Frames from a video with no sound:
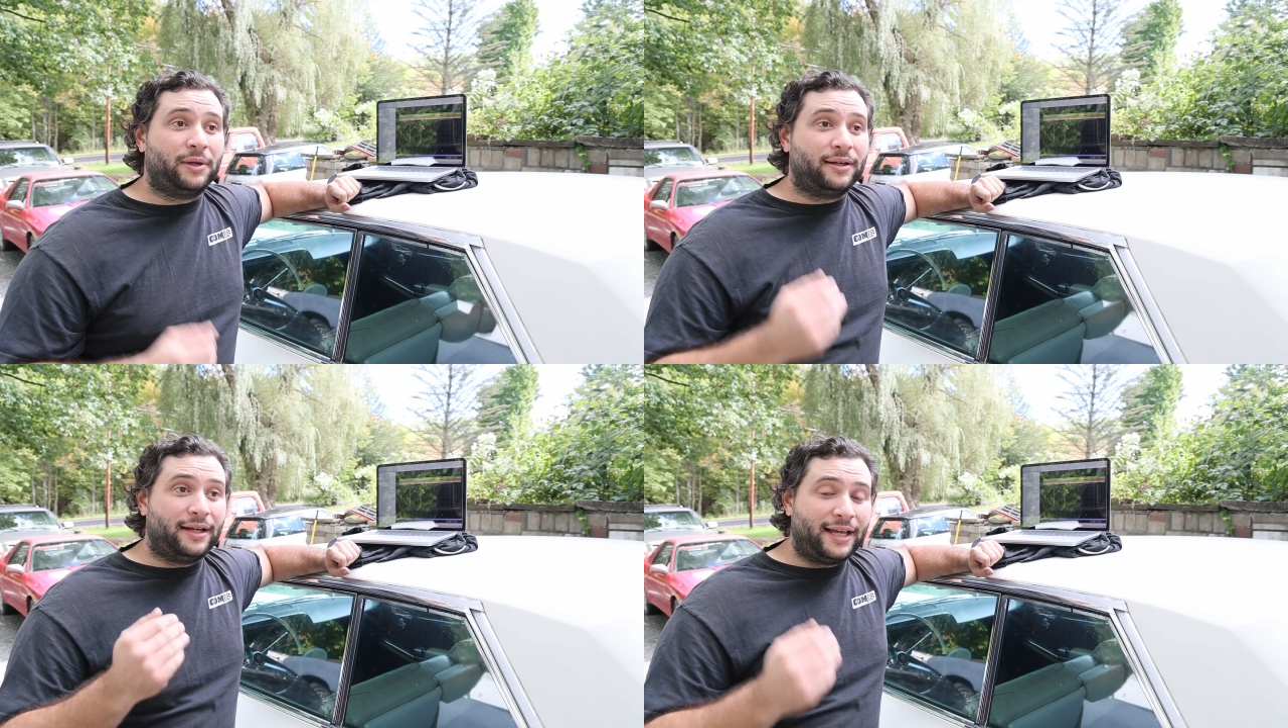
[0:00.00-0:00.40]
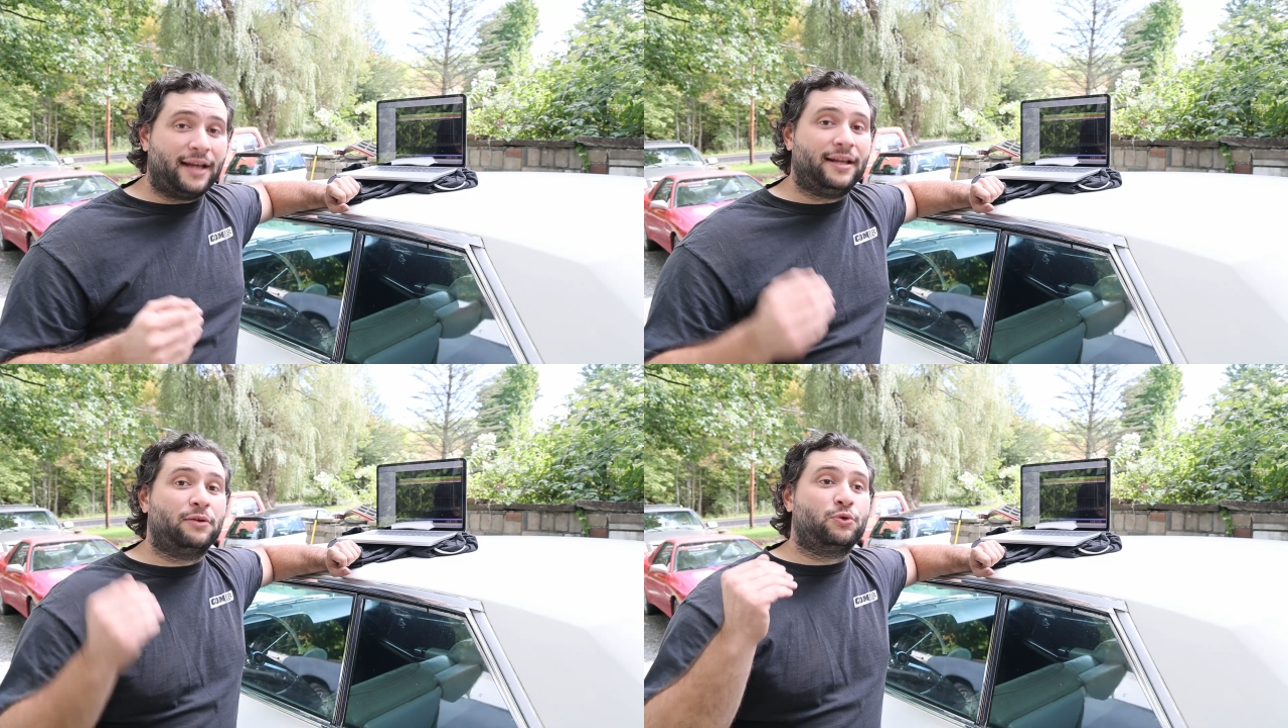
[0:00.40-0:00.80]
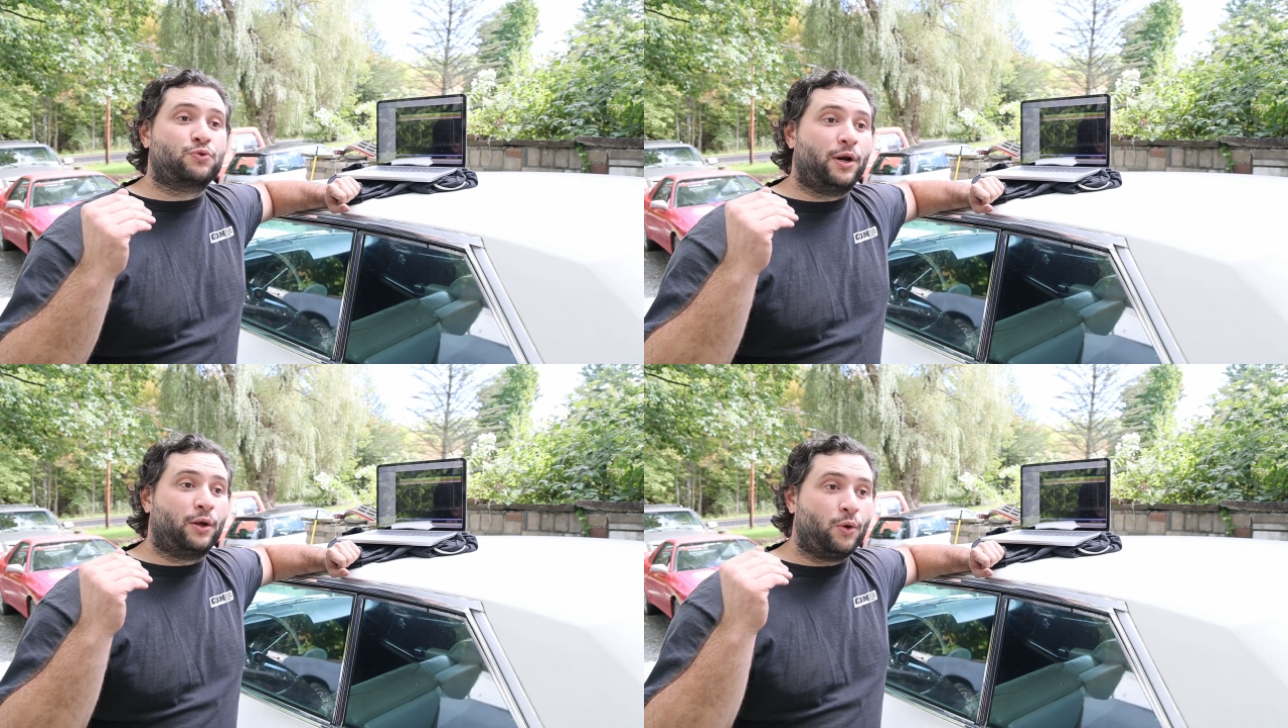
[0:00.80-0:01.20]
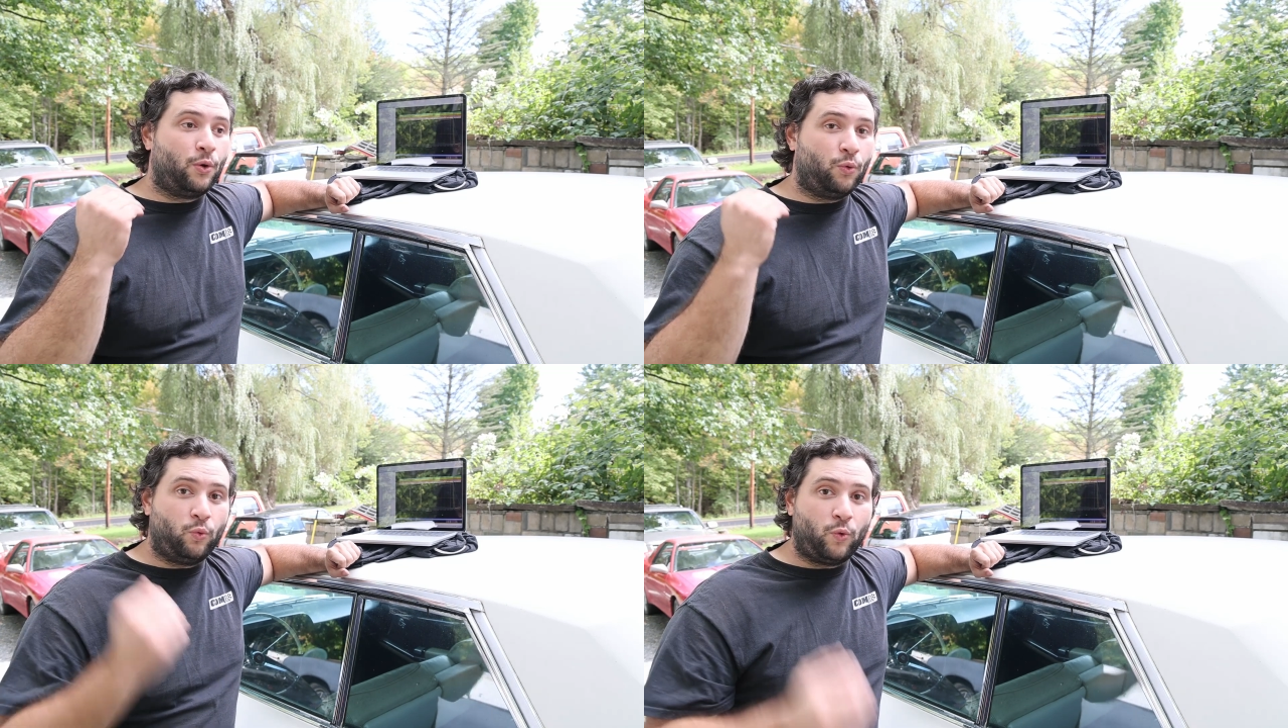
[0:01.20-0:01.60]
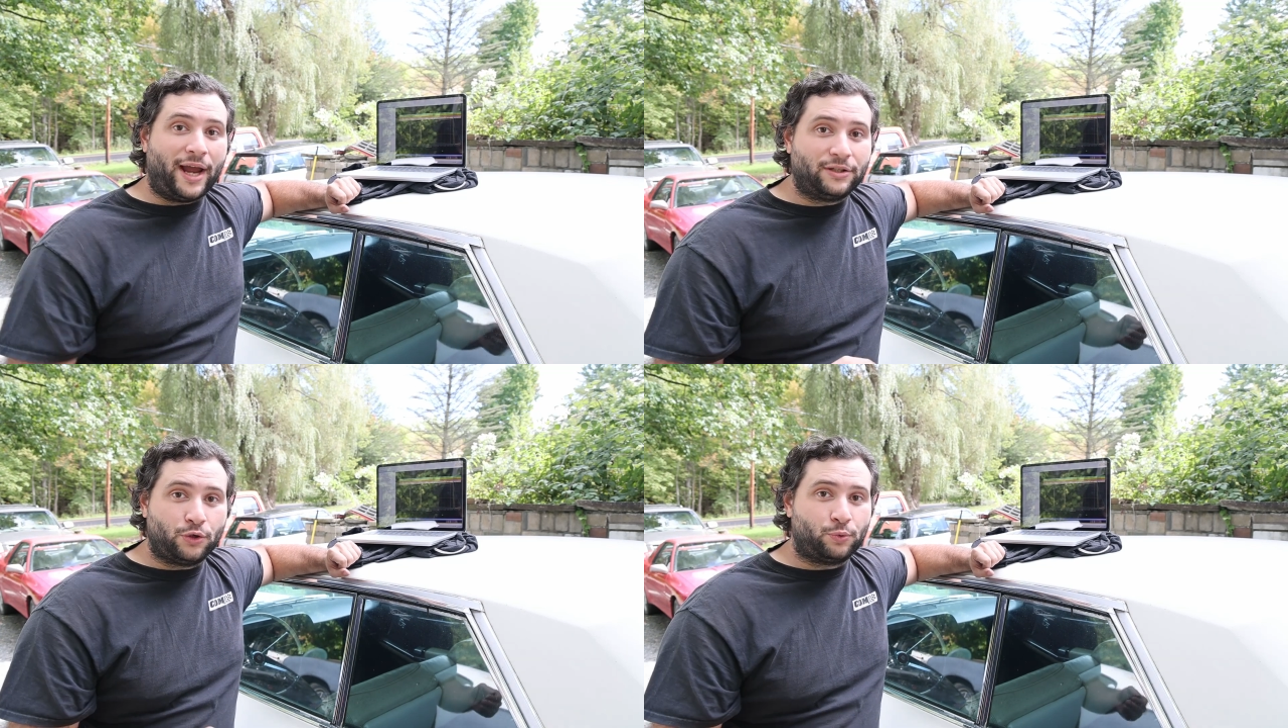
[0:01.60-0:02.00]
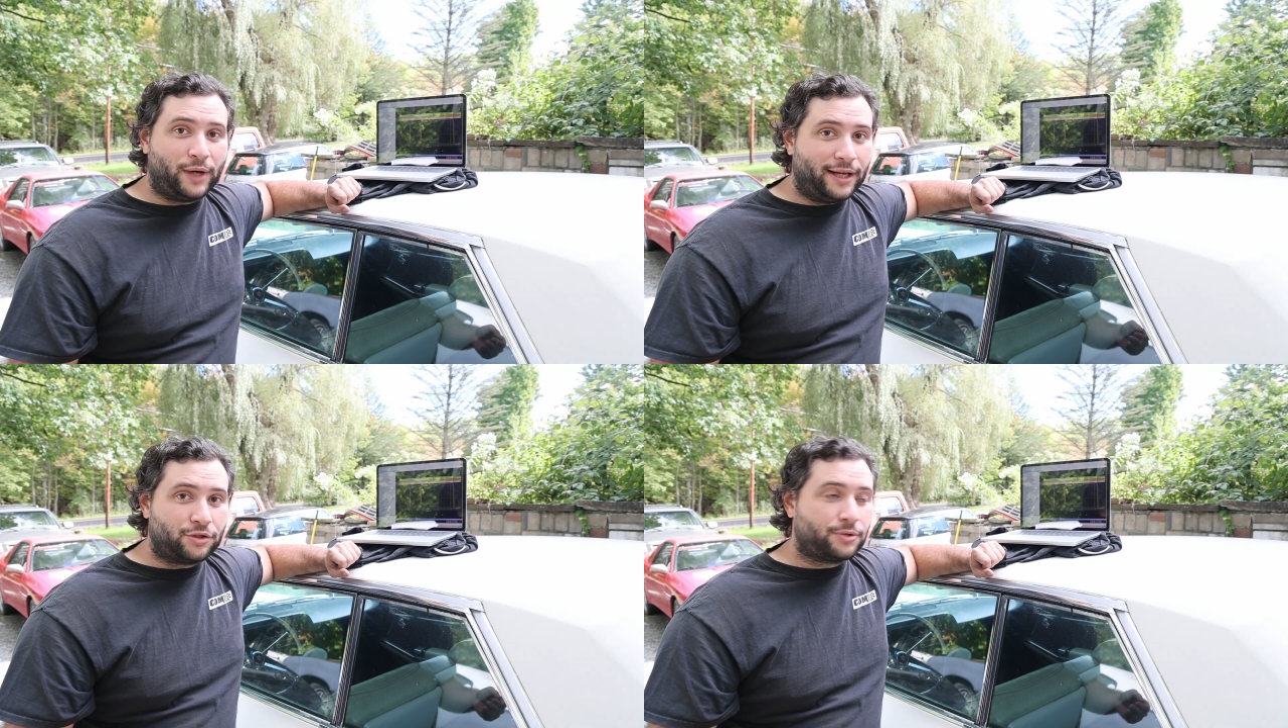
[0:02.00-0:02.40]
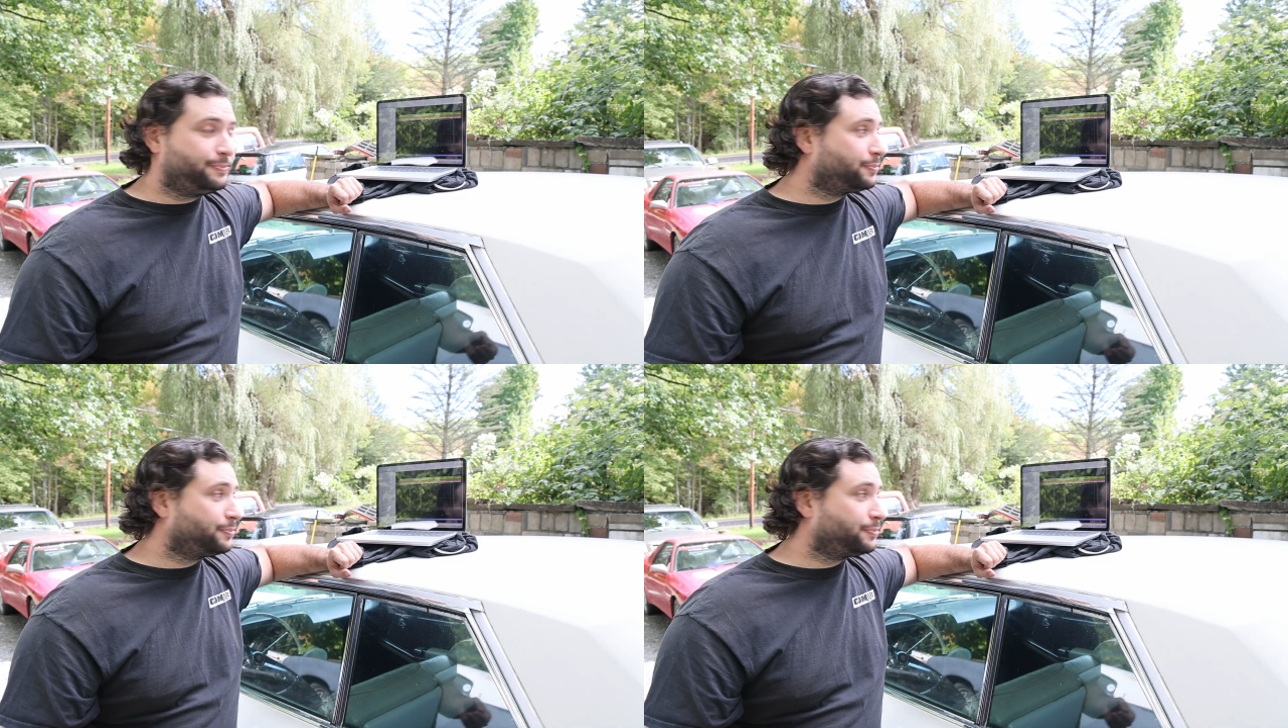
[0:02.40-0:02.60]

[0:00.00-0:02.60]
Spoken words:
But again, it was running way too rich.